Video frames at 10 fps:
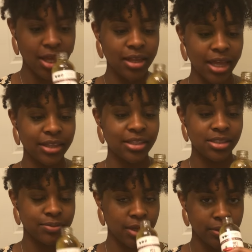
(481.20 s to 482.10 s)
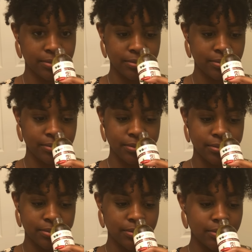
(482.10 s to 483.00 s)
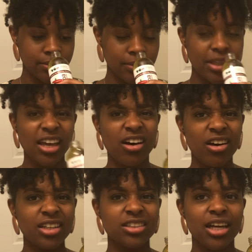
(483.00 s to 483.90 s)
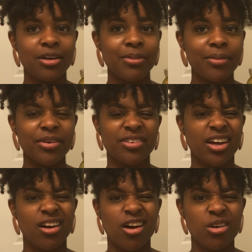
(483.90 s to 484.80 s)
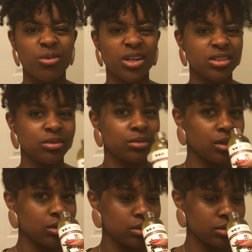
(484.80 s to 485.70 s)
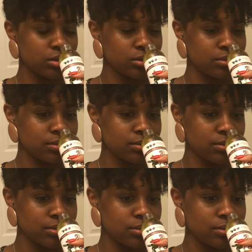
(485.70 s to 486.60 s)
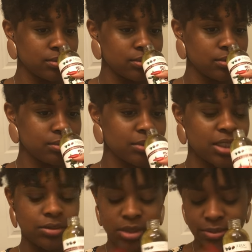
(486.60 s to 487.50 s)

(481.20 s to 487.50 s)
I like this smell. They all actually kind of remind me of like car washing products. But this one